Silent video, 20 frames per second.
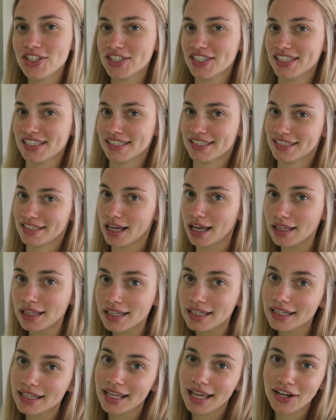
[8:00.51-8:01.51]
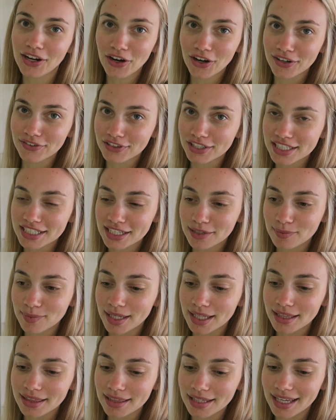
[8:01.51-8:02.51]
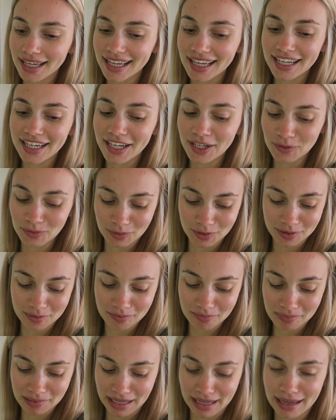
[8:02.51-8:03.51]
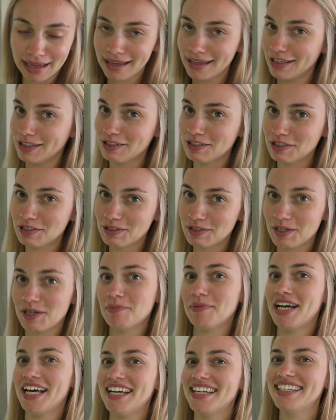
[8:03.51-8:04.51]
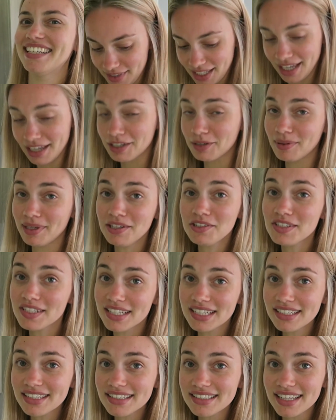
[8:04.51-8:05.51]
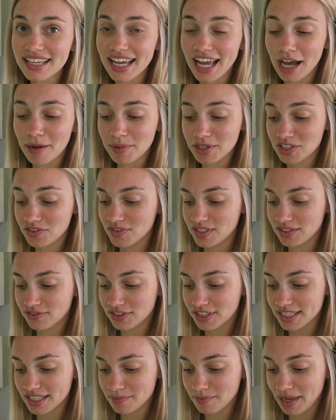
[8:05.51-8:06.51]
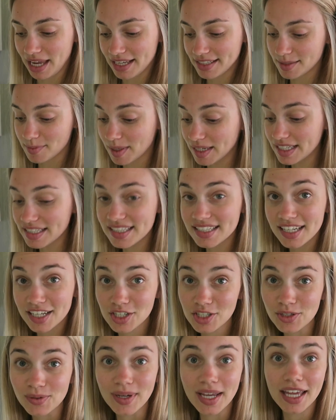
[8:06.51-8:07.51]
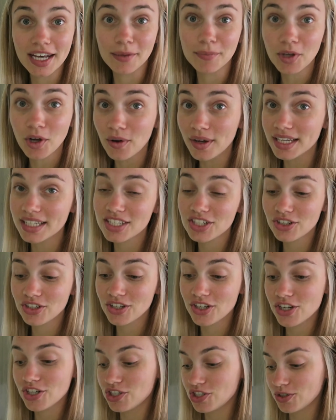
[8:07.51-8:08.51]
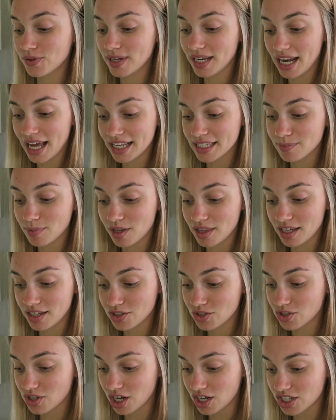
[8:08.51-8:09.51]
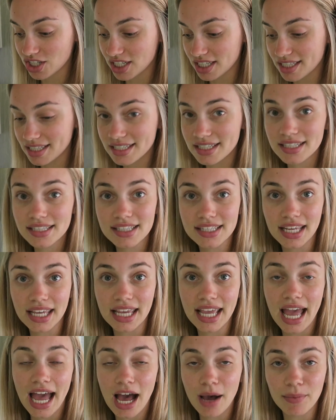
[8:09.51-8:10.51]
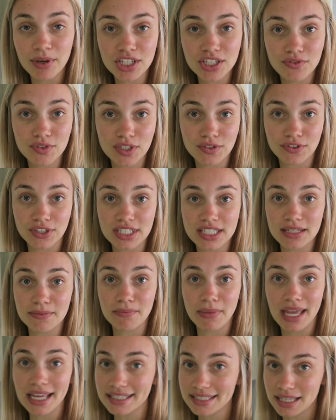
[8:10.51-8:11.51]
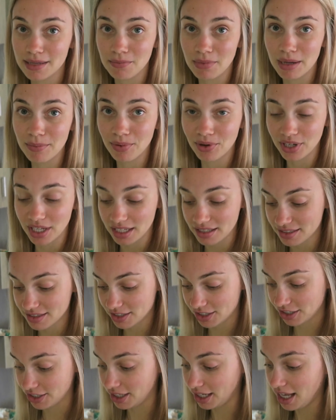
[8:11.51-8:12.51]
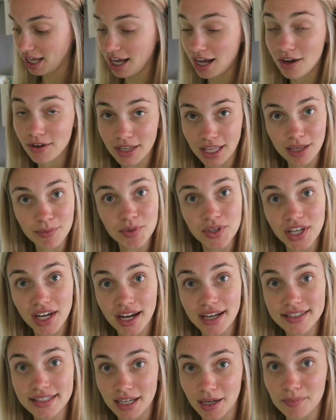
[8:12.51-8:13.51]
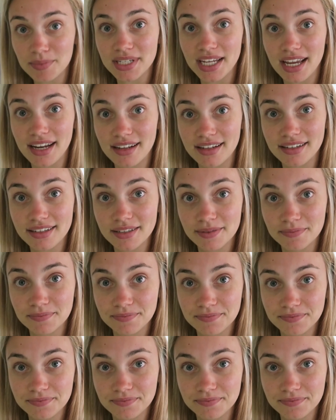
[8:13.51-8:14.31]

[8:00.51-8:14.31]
could just scull it, get it over and done with, and it wouldn't be so bad. Yeah, it'll be interesting to see how much of a difference it makes. I'm gonna stick to it and I'm going to do it as per the instructions to see how much of a difference it makes in my body. So I'll keep you guys updated.